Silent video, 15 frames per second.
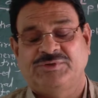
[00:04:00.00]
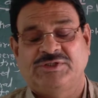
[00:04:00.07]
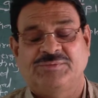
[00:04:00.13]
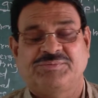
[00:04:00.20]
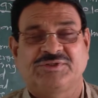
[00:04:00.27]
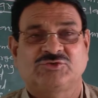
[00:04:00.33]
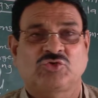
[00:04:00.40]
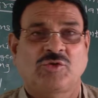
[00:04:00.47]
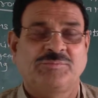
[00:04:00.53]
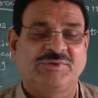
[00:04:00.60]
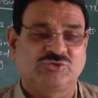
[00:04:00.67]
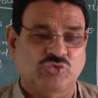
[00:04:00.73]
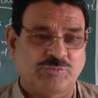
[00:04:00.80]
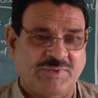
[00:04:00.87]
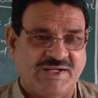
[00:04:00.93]
definition of
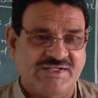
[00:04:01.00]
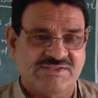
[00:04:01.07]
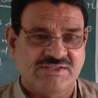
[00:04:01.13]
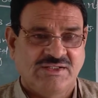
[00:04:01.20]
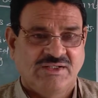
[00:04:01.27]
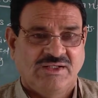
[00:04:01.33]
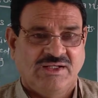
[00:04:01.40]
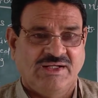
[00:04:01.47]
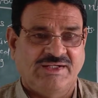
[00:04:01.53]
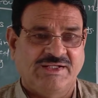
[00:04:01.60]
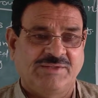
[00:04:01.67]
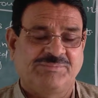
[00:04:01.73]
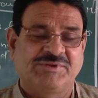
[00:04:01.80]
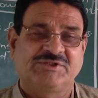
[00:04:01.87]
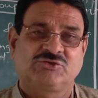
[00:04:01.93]
mesophytes and
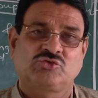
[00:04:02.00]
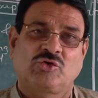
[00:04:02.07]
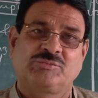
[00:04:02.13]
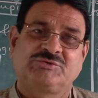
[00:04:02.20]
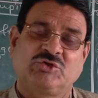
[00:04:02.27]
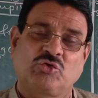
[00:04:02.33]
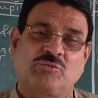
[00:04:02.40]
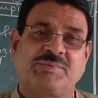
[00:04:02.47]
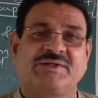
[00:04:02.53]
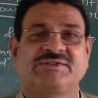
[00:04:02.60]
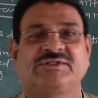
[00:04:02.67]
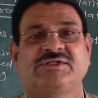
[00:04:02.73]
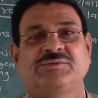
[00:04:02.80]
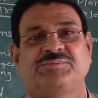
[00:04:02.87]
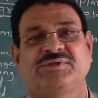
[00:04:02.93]
definition of xerophytes
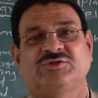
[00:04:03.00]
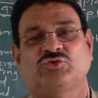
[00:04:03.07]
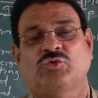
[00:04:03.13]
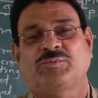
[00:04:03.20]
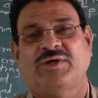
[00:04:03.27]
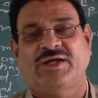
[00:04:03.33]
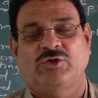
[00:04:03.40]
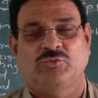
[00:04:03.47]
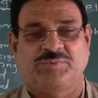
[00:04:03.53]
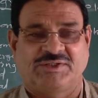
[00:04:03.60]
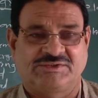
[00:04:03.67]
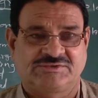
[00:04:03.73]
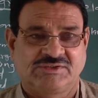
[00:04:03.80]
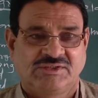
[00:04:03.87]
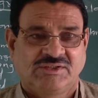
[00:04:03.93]
and definition of
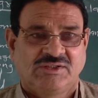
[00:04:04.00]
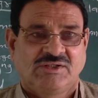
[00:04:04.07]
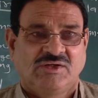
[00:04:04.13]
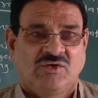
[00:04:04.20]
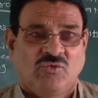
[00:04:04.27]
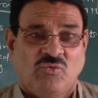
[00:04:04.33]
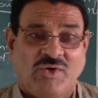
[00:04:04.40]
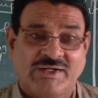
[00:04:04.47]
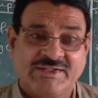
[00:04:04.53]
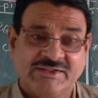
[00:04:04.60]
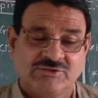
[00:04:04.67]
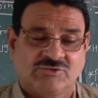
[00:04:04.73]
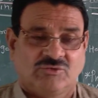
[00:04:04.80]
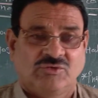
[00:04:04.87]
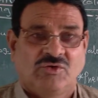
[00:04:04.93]
halophytes. What
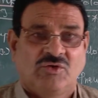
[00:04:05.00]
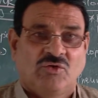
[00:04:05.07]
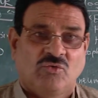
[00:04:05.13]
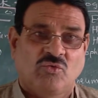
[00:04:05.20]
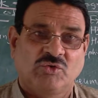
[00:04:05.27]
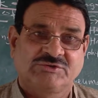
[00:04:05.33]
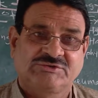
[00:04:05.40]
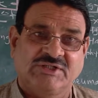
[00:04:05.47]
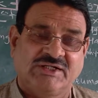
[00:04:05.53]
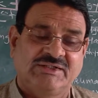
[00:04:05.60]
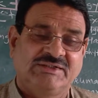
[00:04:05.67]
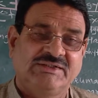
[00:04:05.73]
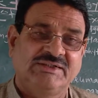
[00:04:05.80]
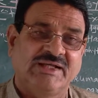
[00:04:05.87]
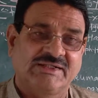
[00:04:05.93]
is question
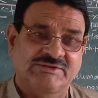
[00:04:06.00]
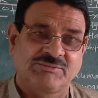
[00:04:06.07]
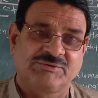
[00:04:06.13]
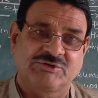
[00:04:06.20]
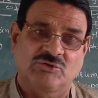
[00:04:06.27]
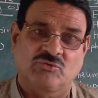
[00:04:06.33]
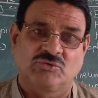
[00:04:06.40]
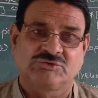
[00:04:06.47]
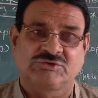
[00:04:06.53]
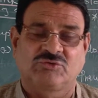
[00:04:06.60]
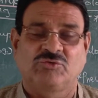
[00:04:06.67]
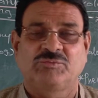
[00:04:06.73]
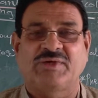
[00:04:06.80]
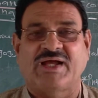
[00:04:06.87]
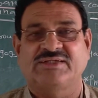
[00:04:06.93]
in the examination? Question
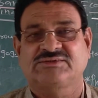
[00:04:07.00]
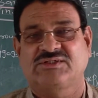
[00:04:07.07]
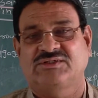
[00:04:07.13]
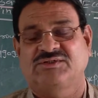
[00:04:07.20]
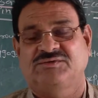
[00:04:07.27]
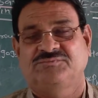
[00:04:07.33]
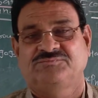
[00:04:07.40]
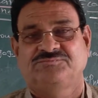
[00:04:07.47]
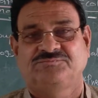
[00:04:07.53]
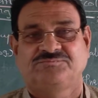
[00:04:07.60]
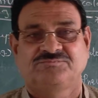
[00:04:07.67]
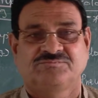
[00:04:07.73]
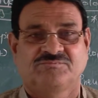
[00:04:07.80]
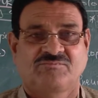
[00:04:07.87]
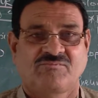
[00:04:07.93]
will be asked,
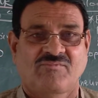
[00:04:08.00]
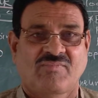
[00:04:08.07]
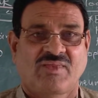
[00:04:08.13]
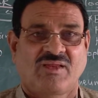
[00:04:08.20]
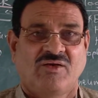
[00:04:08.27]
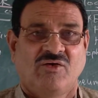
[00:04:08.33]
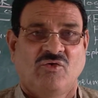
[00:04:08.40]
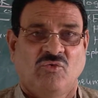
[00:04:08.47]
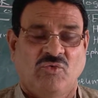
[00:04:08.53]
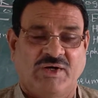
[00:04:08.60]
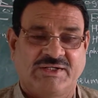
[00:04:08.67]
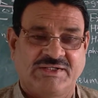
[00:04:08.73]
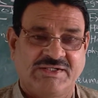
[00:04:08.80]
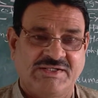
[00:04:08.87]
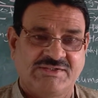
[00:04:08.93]

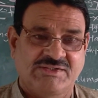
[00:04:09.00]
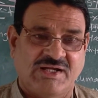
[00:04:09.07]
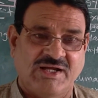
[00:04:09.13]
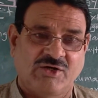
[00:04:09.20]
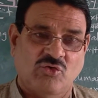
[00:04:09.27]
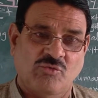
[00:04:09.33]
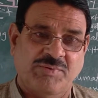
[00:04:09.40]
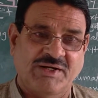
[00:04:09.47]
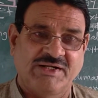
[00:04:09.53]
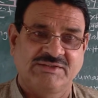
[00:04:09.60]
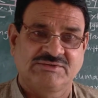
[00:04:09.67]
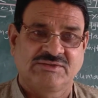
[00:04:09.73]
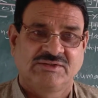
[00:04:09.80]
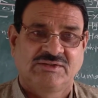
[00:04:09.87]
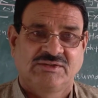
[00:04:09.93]
what is
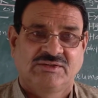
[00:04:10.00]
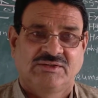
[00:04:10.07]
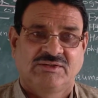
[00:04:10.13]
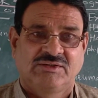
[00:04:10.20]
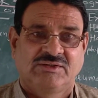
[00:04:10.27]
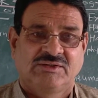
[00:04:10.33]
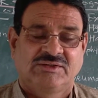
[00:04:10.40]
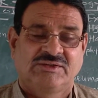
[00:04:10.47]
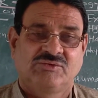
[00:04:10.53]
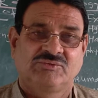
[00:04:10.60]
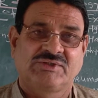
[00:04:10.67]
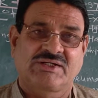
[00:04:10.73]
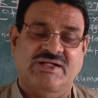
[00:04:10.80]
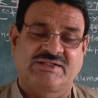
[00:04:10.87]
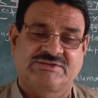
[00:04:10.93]
hydrophytes? Give
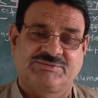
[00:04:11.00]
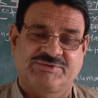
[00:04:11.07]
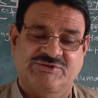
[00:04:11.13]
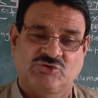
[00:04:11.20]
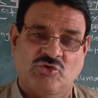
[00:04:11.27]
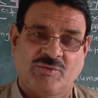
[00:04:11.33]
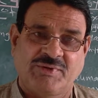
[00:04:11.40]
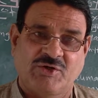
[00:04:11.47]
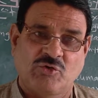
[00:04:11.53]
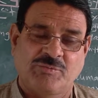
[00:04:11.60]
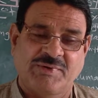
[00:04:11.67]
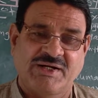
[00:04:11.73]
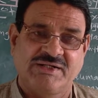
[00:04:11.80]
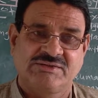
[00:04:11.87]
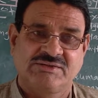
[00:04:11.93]
the classification of
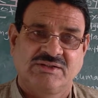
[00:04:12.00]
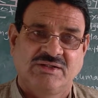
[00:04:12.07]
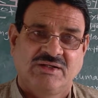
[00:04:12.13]
hydrophytes,